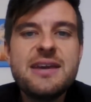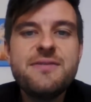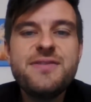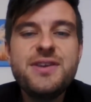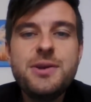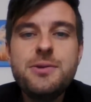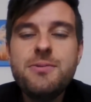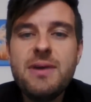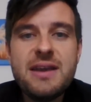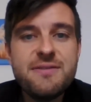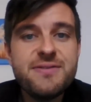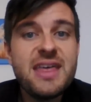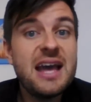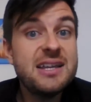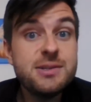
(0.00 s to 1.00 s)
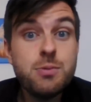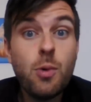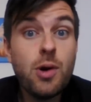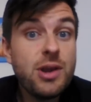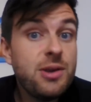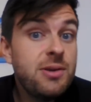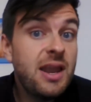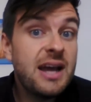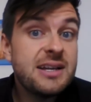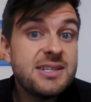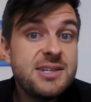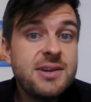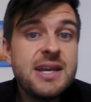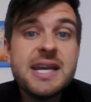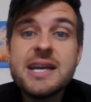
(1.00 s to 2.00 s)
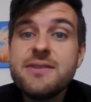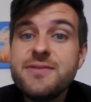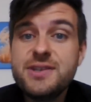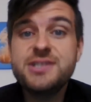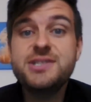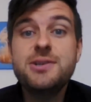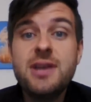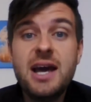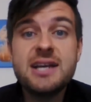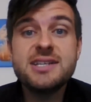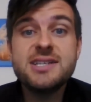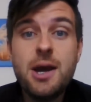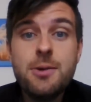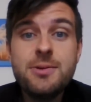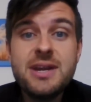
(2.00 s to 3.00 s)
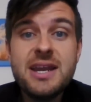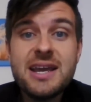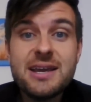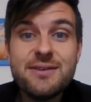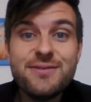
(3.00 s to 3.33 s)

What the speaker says: if that's what you like doing, if you do like toning,